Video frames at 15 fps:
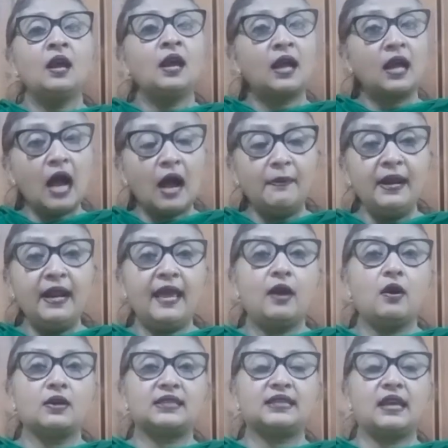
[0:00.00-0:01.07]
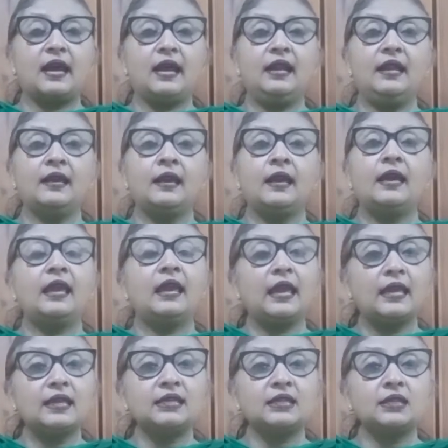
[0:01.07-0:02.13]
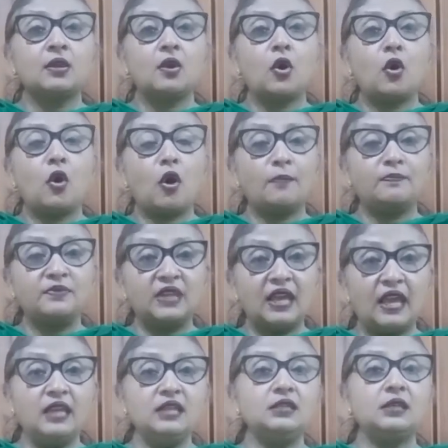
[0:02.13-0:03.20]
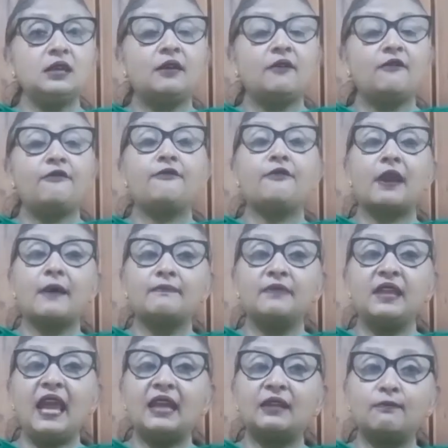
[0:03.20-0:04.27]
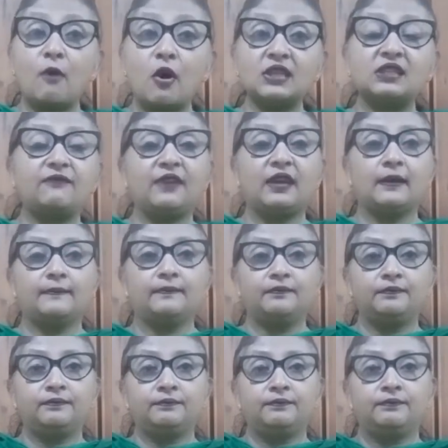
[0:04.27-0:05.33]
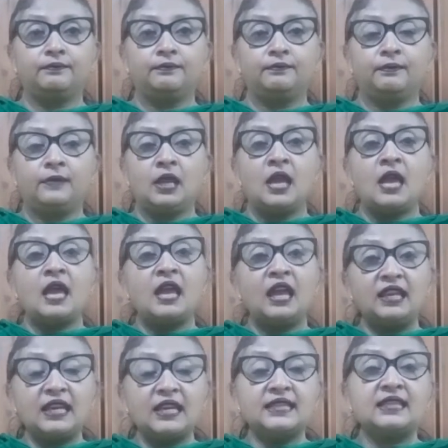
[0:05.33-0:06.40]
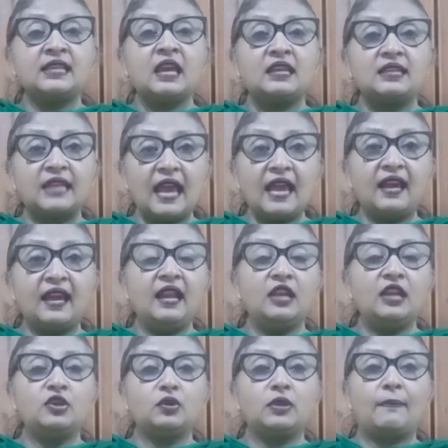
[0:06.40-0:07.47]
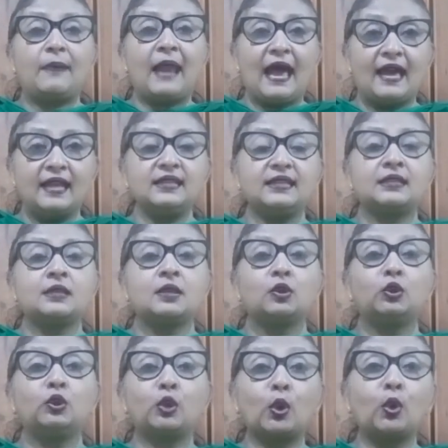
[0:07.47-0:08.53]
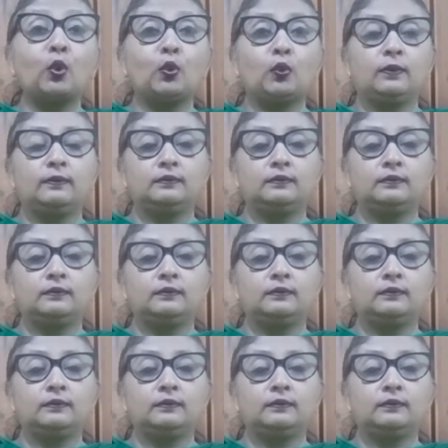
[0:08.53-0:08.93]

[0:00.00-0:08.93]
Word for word: Carbon dioxide is obtained from the atmosphere. It is taken into the plants through